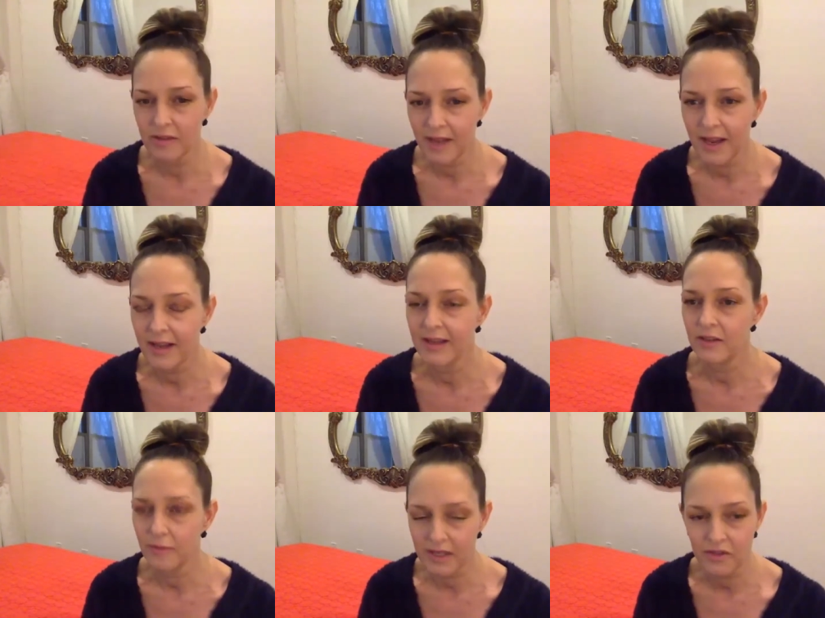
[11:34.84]
yeah, in
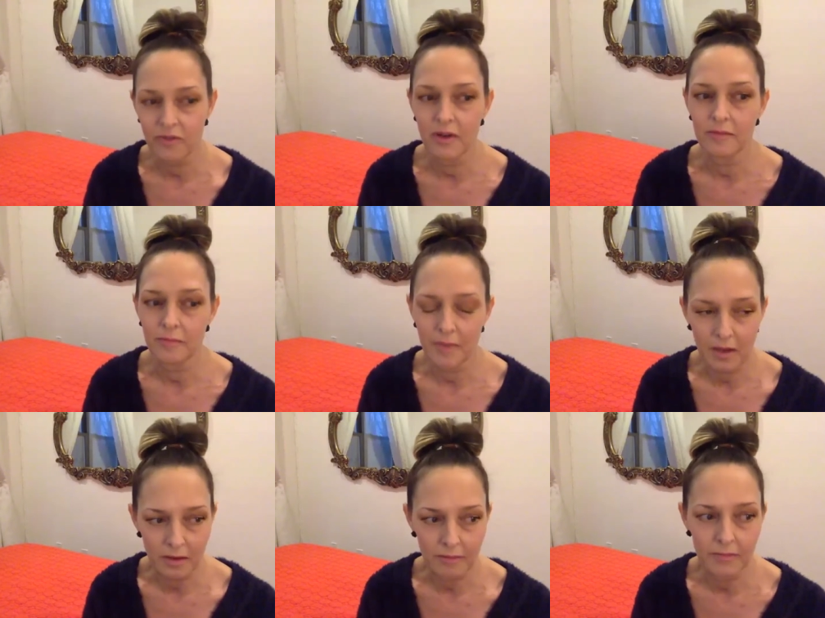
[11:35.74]
the restaurant.
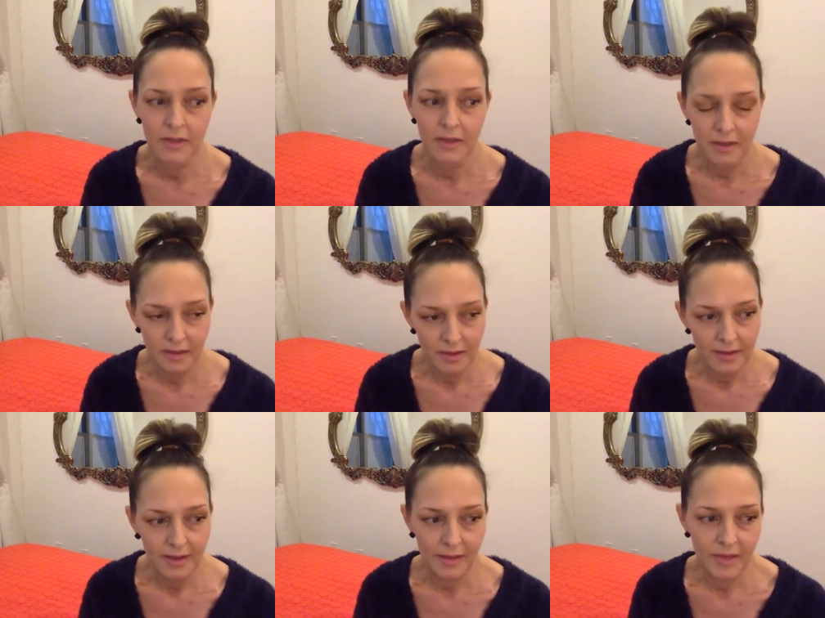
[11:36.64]
I
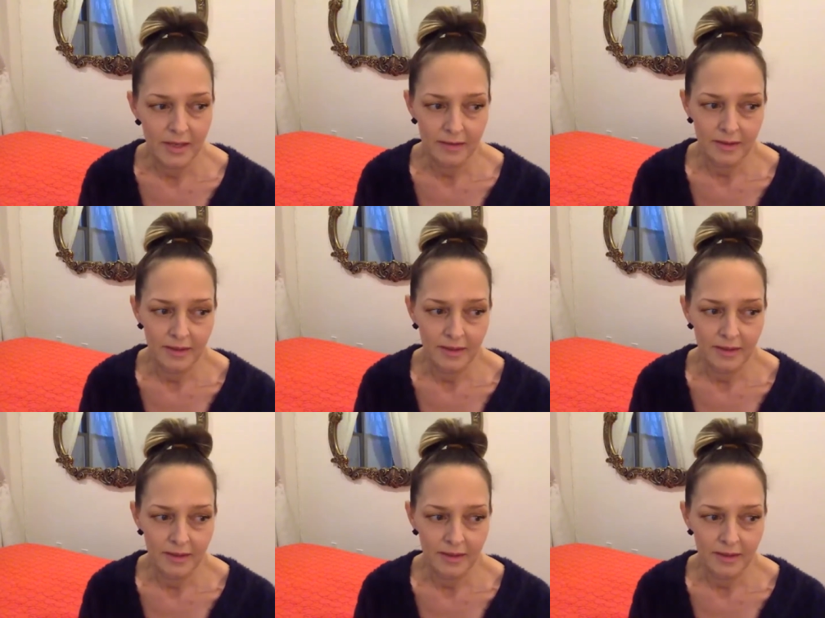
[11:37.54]
mean...